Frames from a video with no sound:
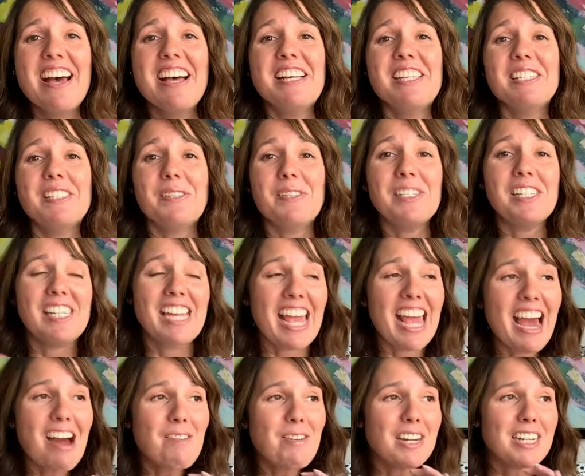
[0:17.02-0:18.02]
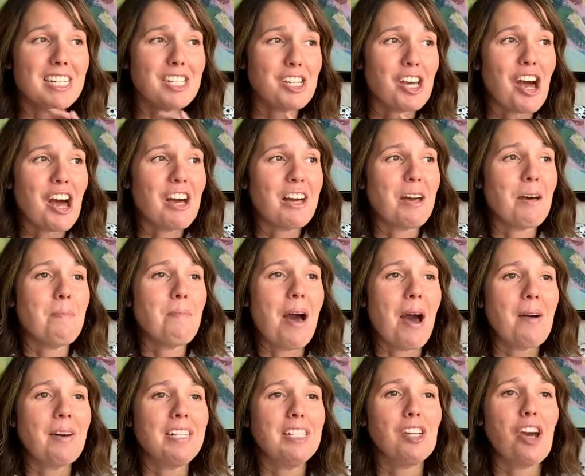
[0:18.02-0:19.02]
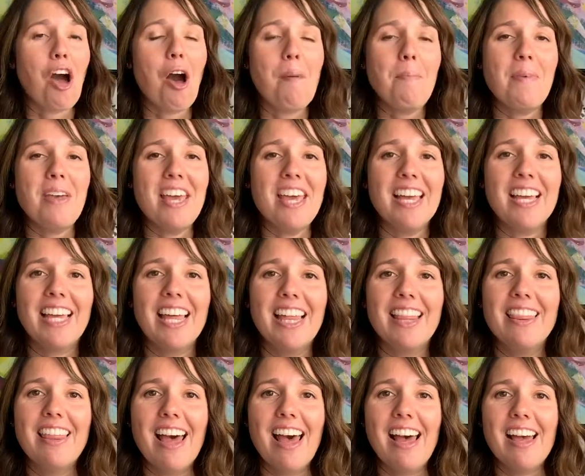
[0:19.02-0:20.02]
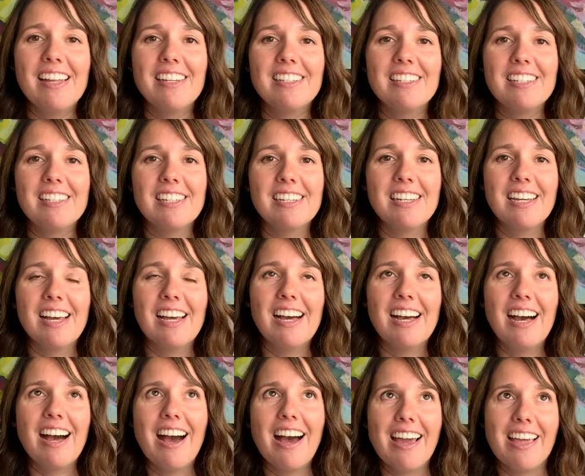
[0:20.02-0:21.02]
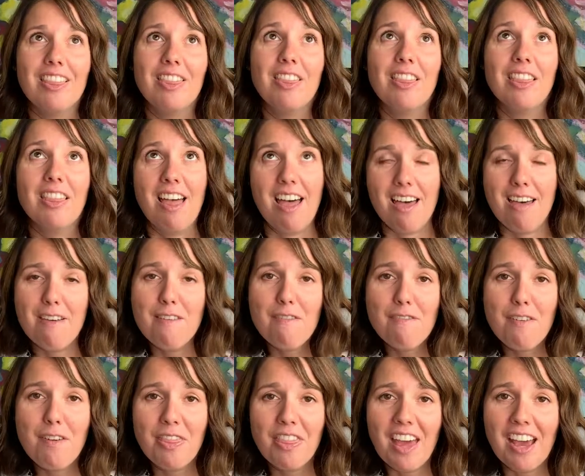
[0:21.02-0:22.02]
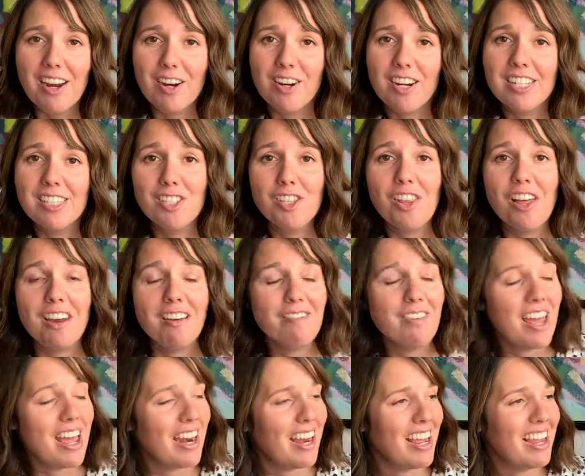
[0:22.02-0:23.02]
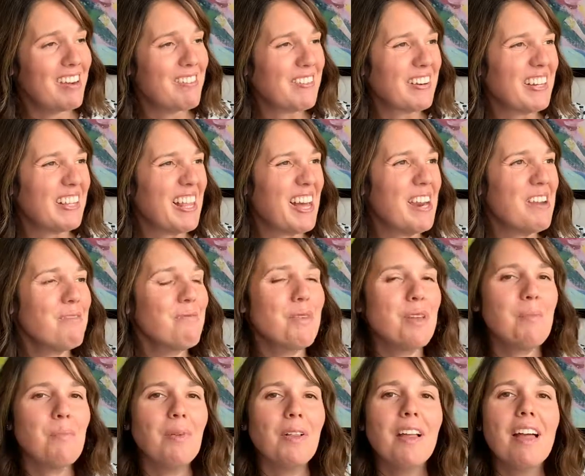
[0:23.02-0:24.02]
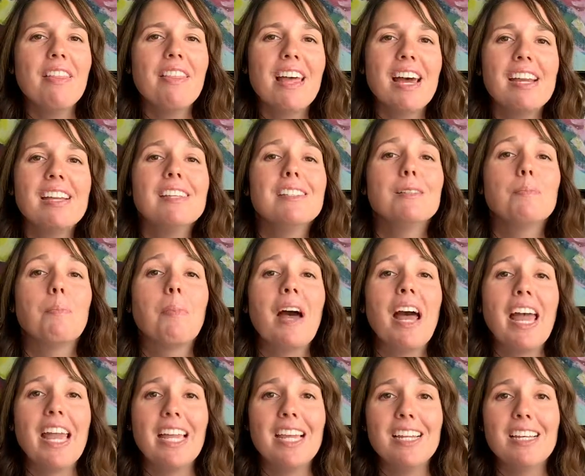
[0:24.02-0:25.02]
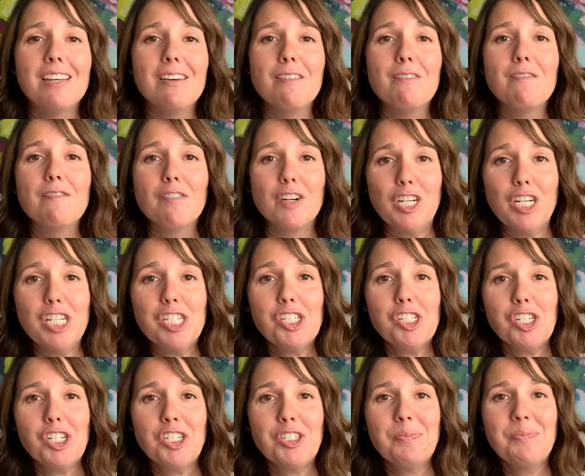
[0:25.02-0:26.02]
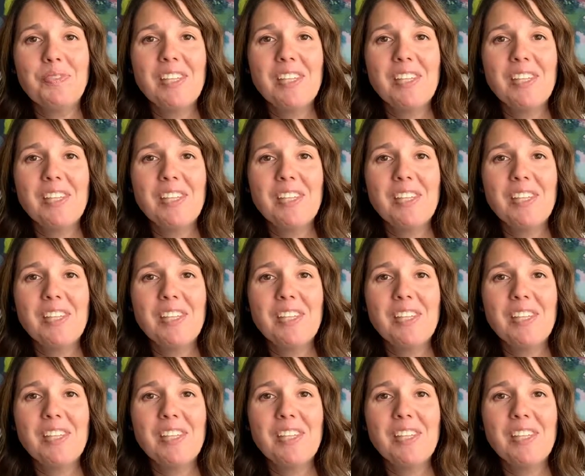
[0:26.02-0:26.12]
So today I want to talk about a topic that I love that creates a lot of headache for a lot of people, and that is buying furniture